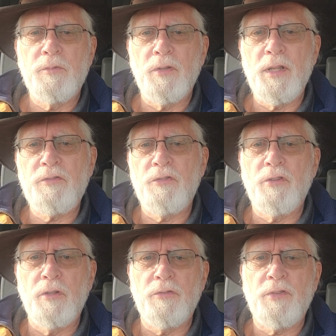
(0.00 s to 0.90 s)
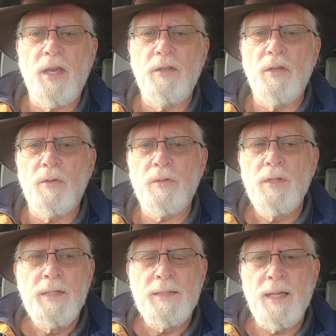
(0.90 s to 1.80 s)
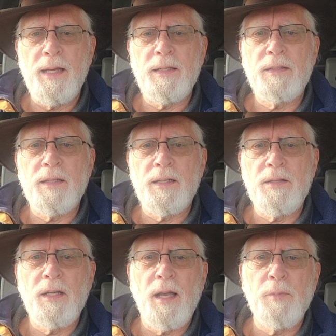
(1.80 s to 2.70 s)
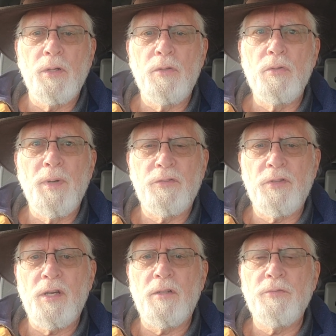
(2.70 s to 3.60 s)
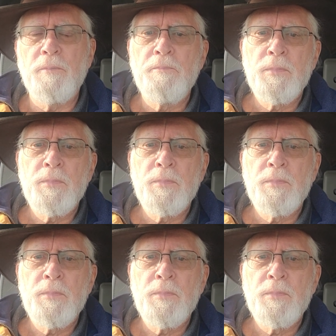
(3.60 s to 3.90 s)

So that's just a little side note that I think I'm going to do myself,